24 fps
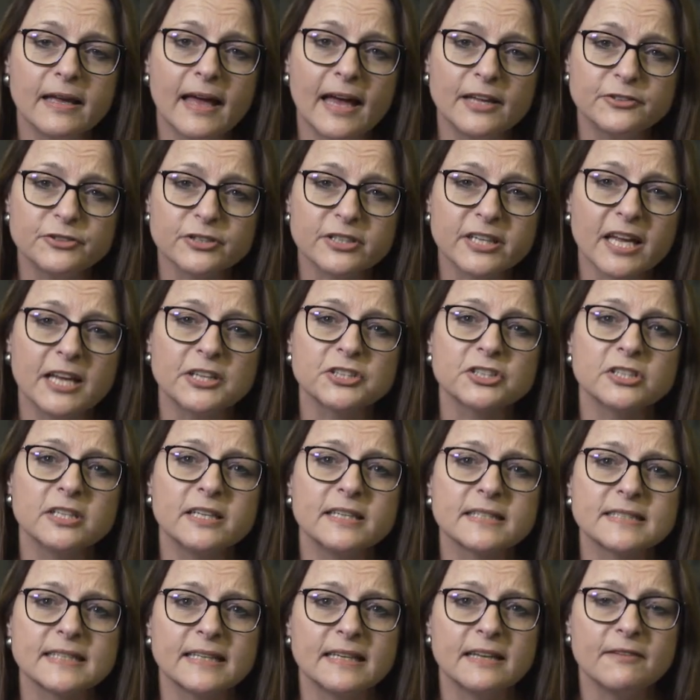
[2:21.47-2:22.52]
Education
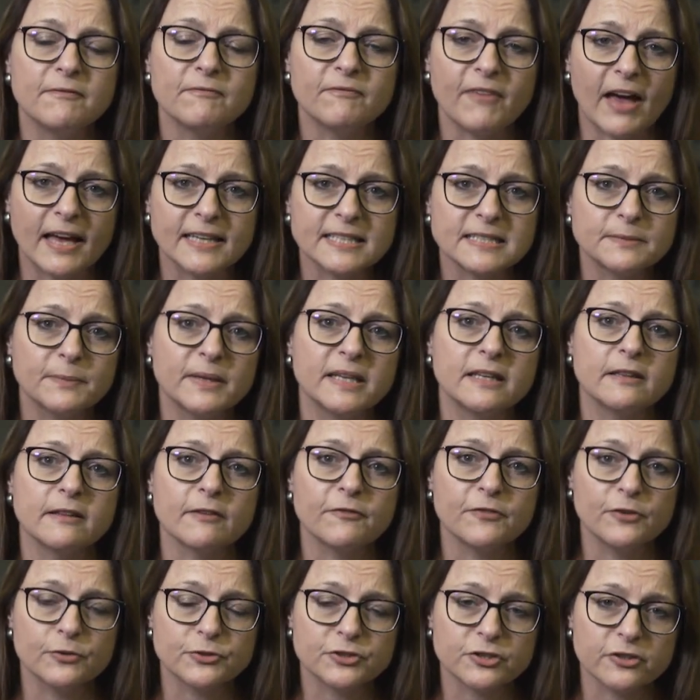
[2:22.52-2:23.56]
is an investment in the
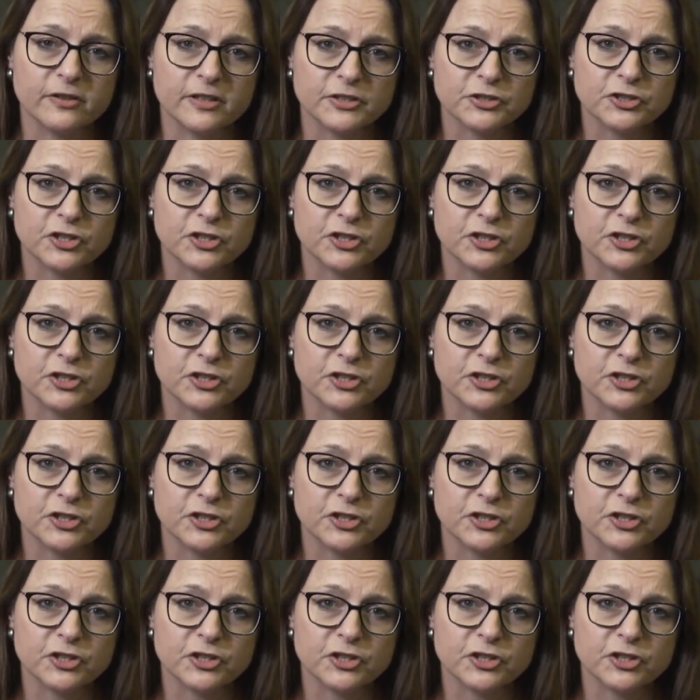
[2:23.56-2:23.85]
future of the